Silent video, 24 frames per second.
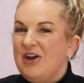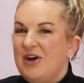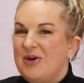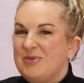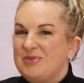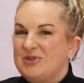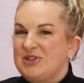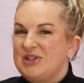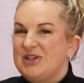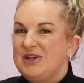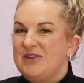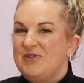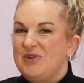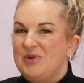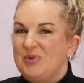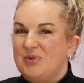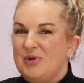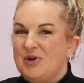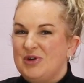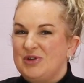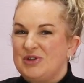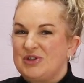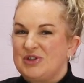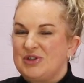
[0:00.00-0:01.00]
option, if you
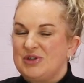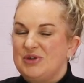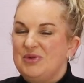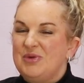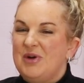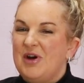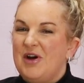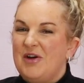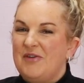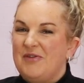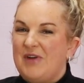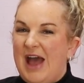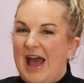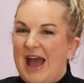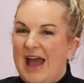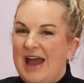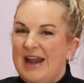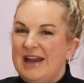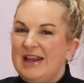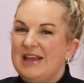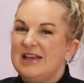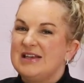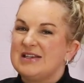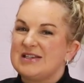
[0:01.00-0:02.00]
want to, of
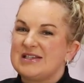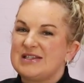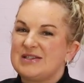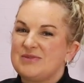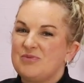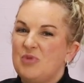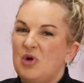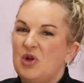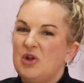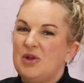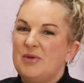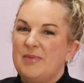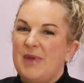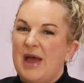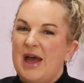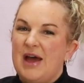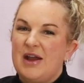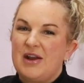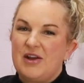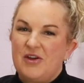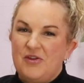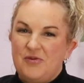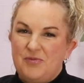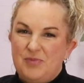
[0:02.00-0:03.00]
adding a small
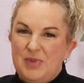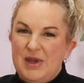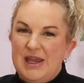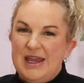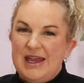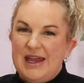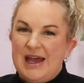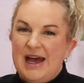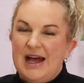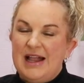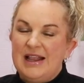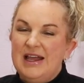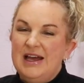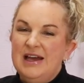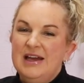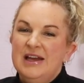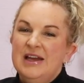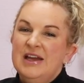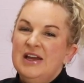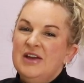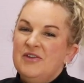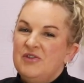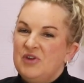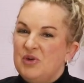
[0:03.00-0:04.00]
amount of pink color
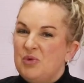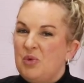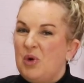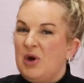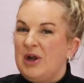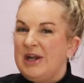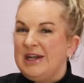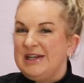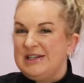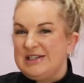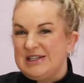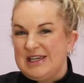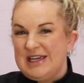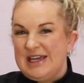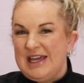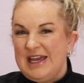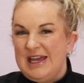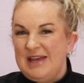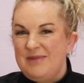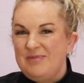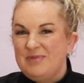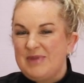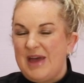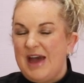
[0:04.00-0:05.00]
if you're wanting to
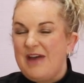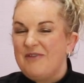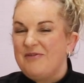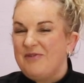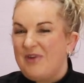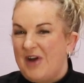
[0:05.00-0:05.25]
keep that